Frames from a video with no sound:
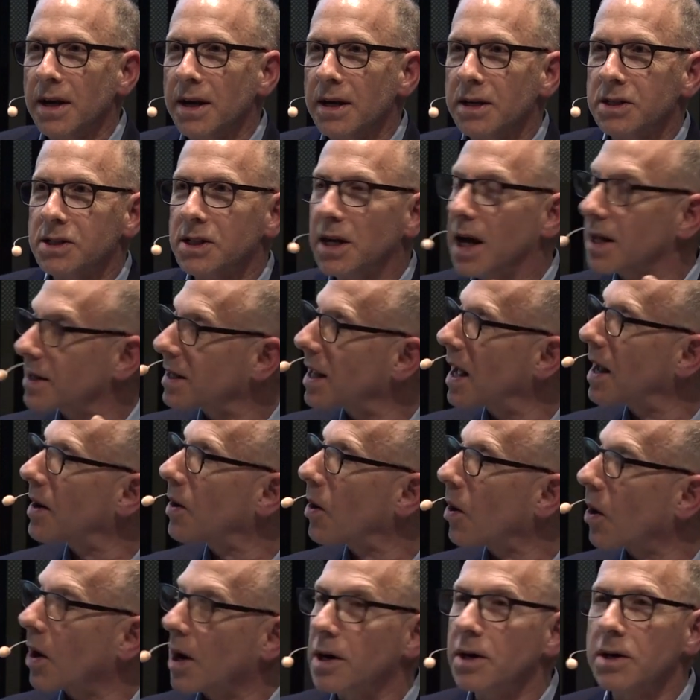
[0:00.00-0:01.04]
It's not that
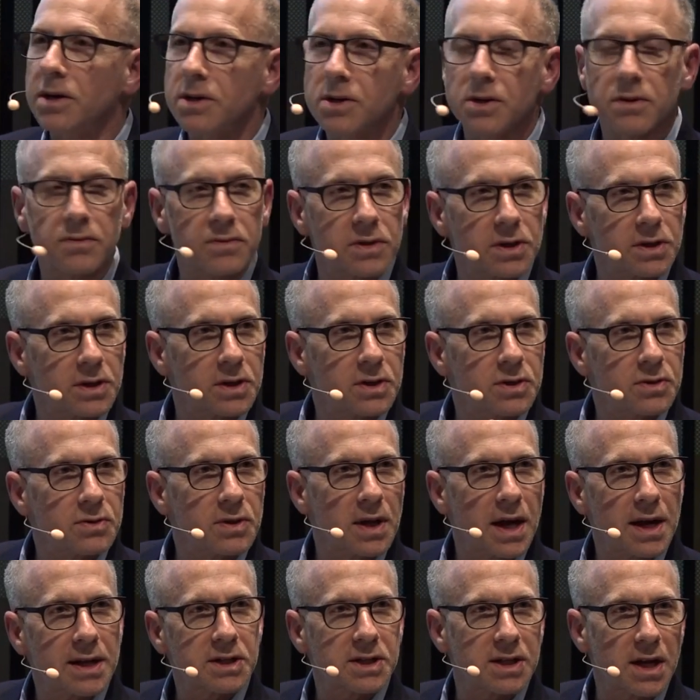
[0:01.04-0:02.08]
hard to really do
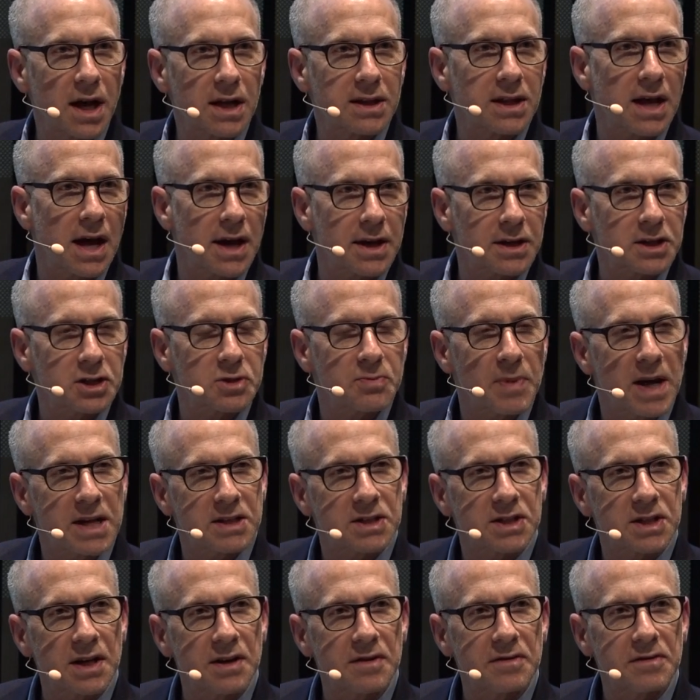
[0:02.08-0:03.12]
that. It's not that
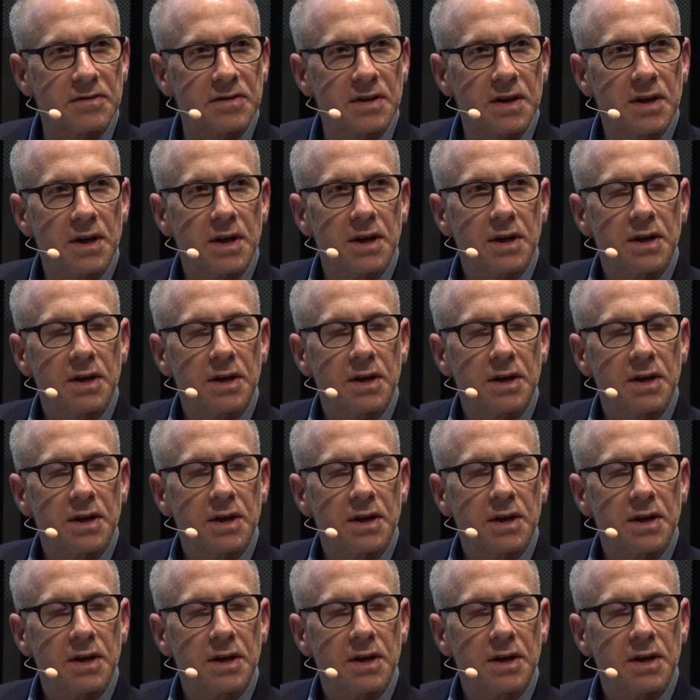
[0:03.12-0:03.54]
expensive.